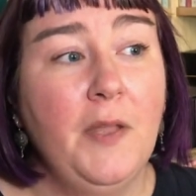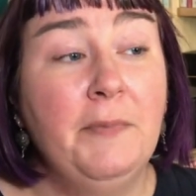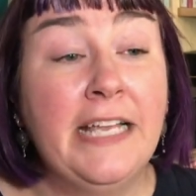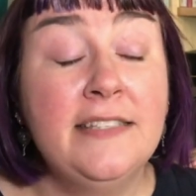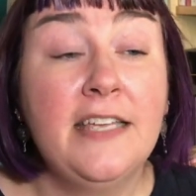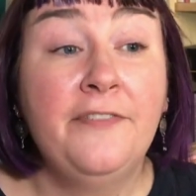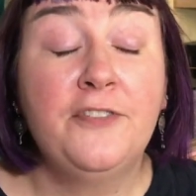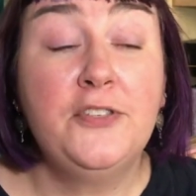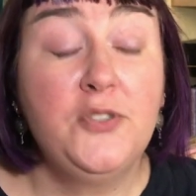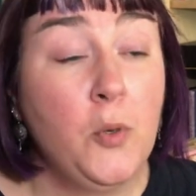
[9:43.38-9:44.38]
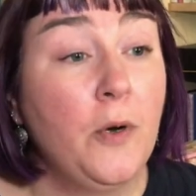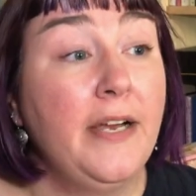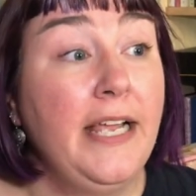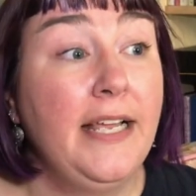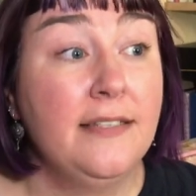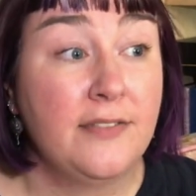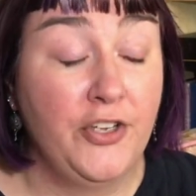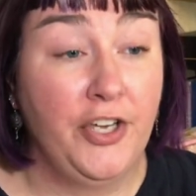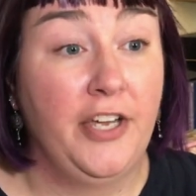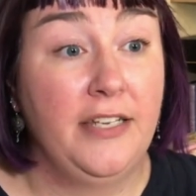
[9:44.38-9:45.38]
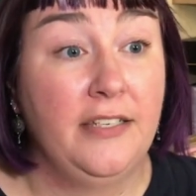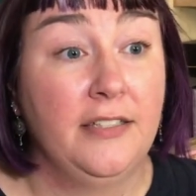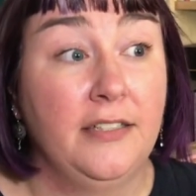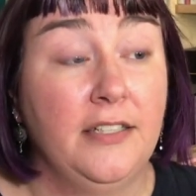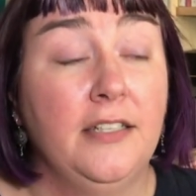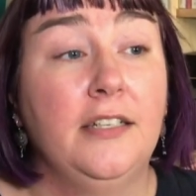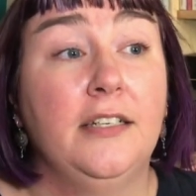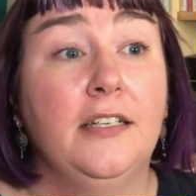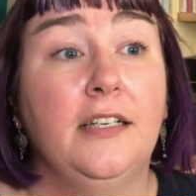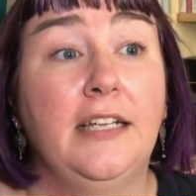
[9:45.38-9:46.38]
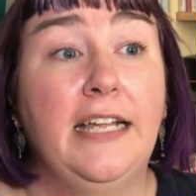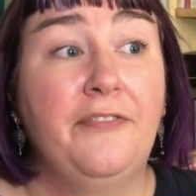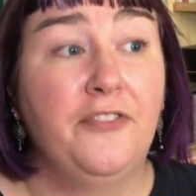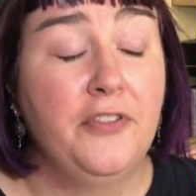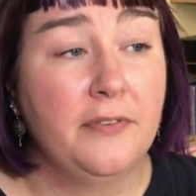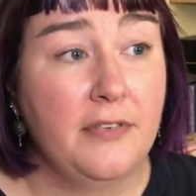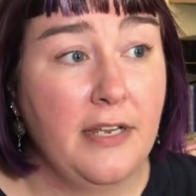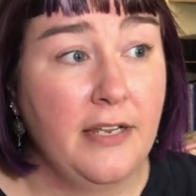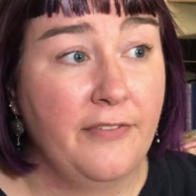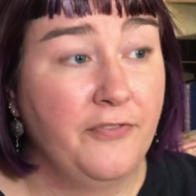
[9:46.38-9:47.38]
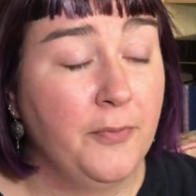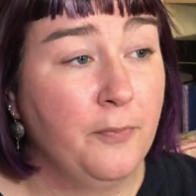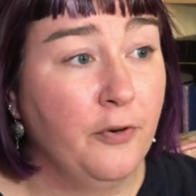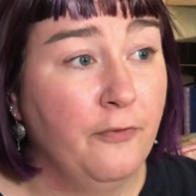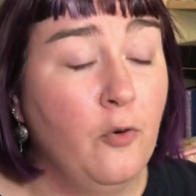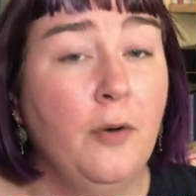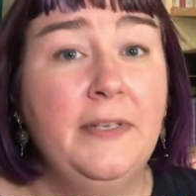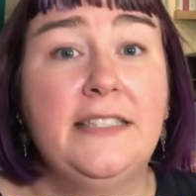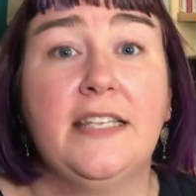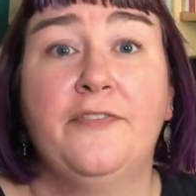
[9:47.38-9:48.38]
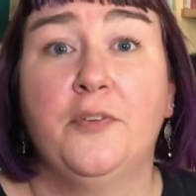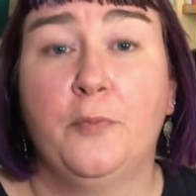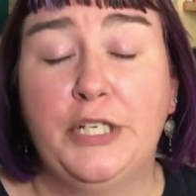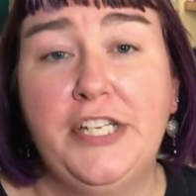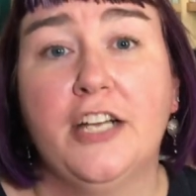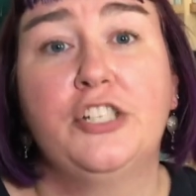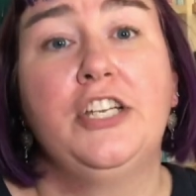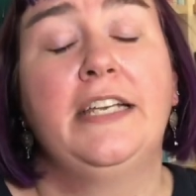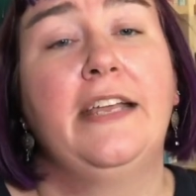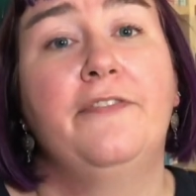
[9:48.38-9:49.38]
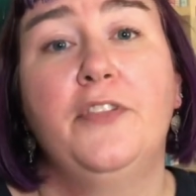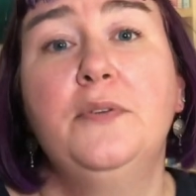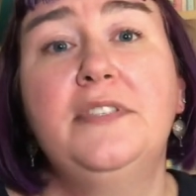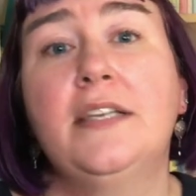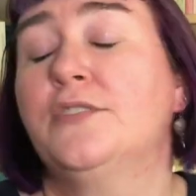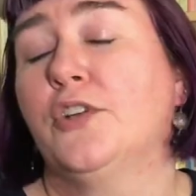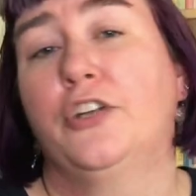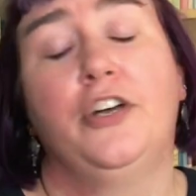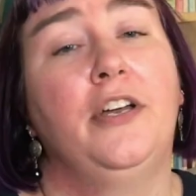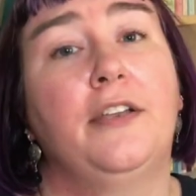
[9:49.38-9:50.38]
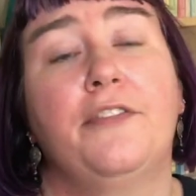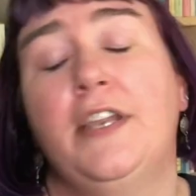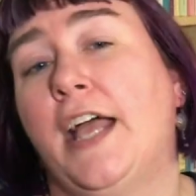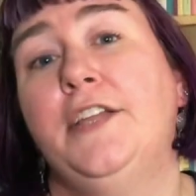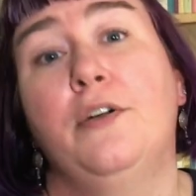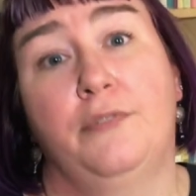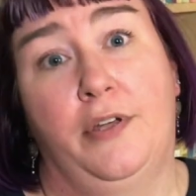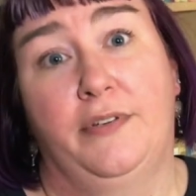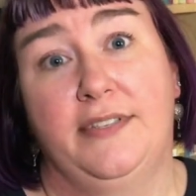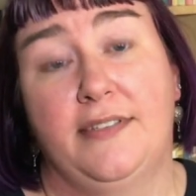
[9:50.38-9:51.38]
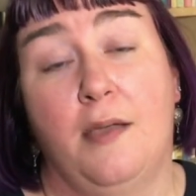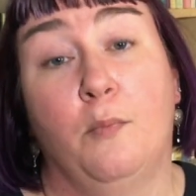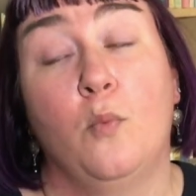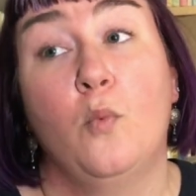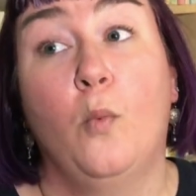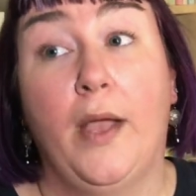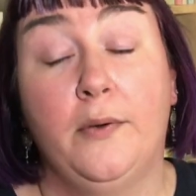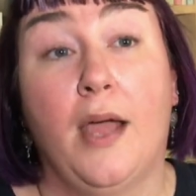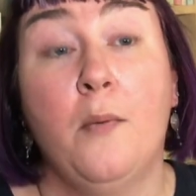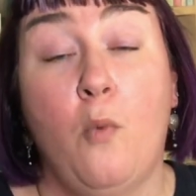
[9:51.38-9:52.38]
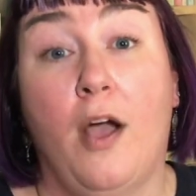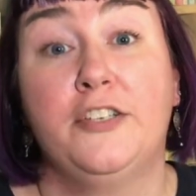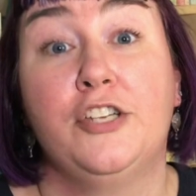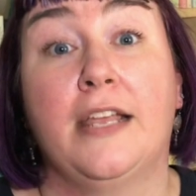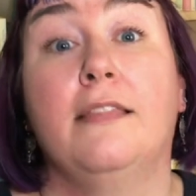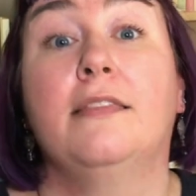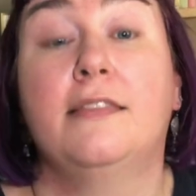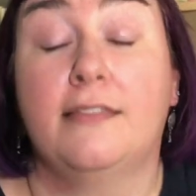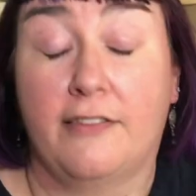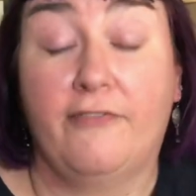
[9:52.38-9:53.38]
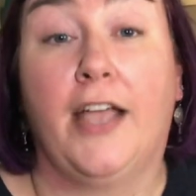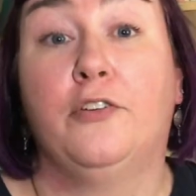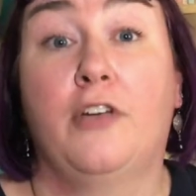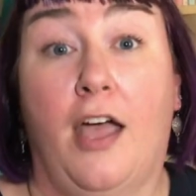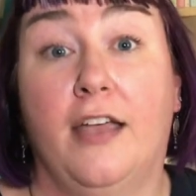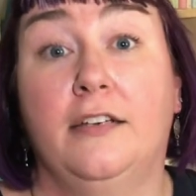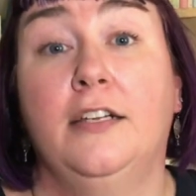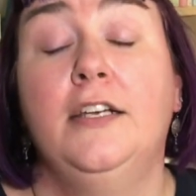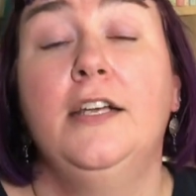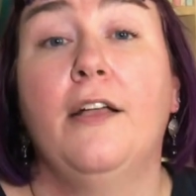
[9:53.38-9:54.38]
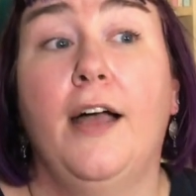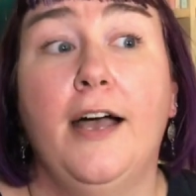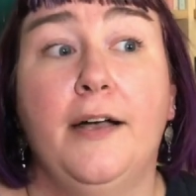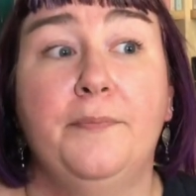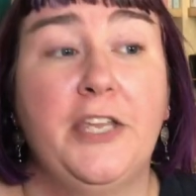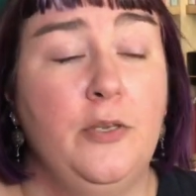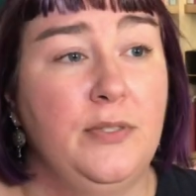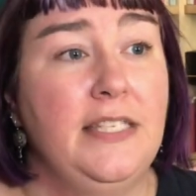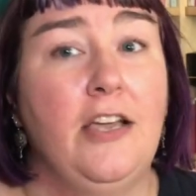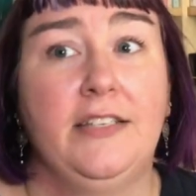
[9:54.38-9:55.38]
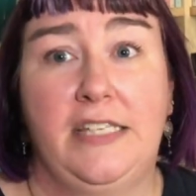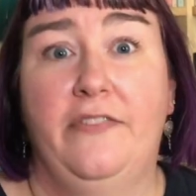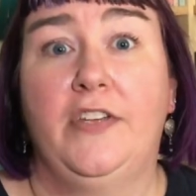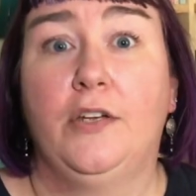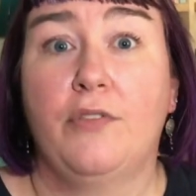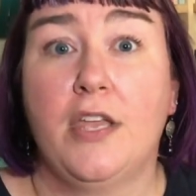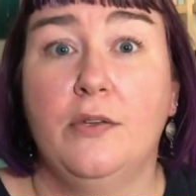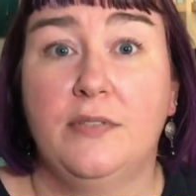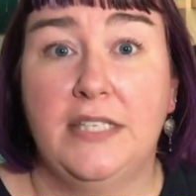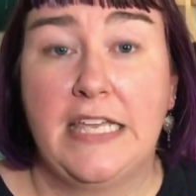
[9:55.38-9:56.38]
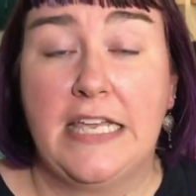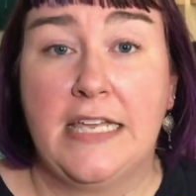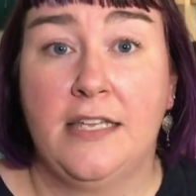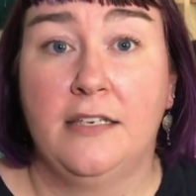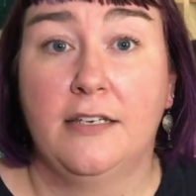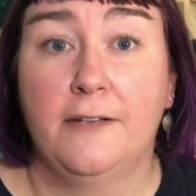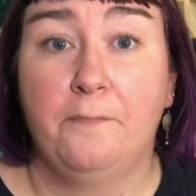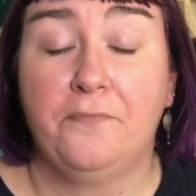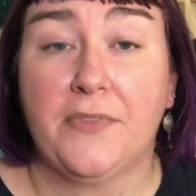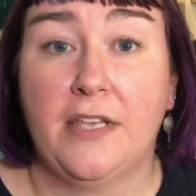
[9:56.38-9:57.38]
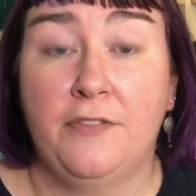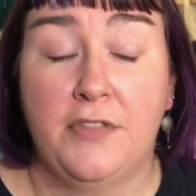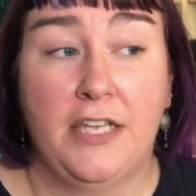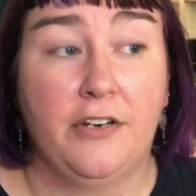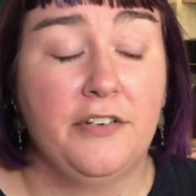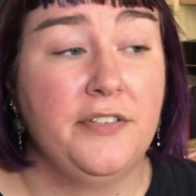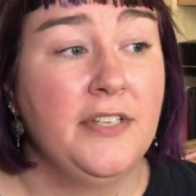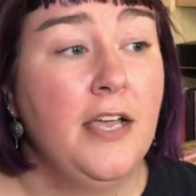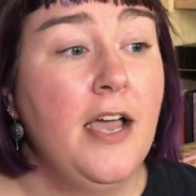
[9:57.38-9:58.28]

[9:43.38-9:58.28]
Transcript: Because if the story is good, if the performance, if the production, if those things are good, then I don't notice them when I'm watching the final cut. That you see on TV or that you see in theaters.